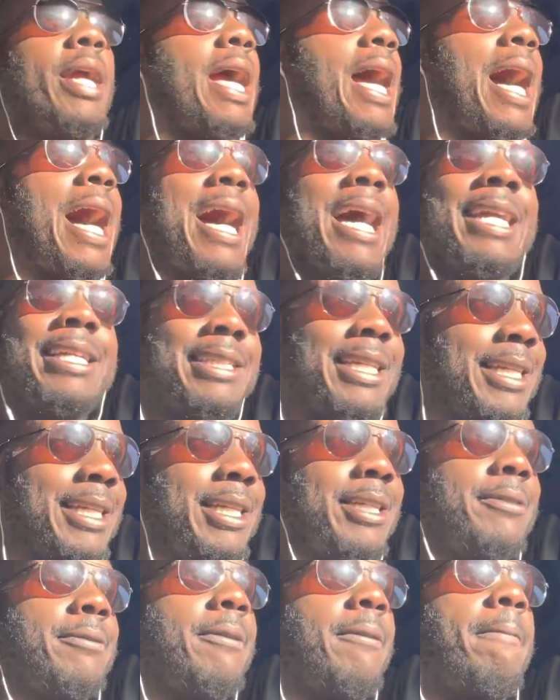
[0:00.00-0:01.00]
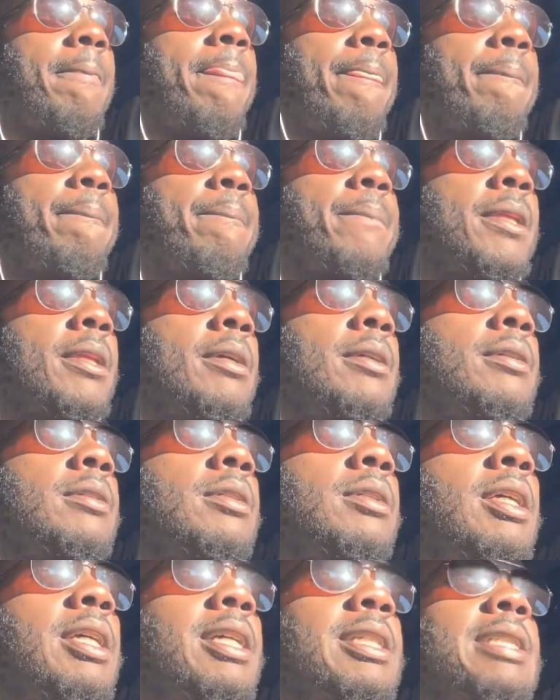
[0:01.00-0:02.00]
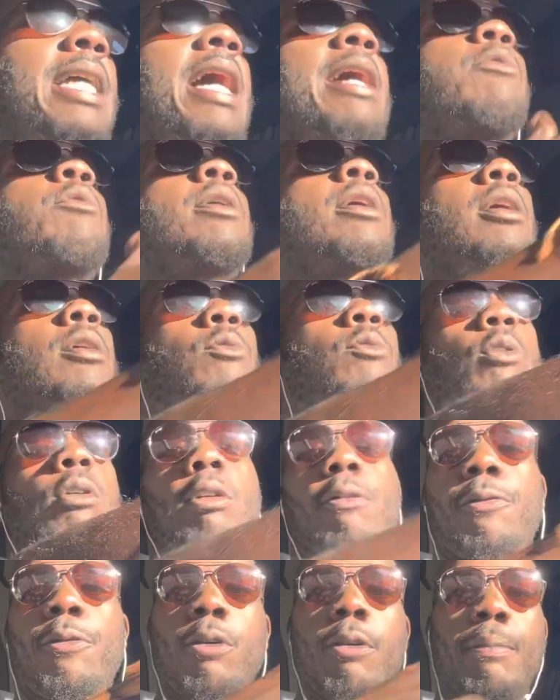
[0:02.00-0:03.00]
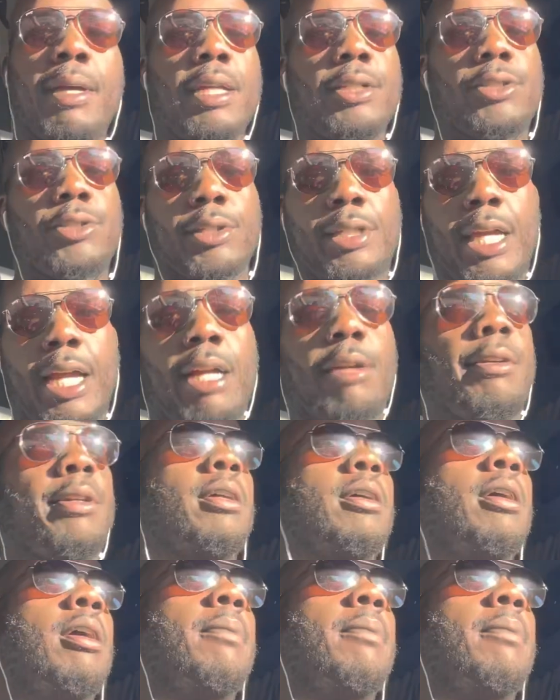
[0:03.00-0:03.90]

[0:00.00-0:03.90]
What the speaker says: I did it is I went and worked for a mega carrier.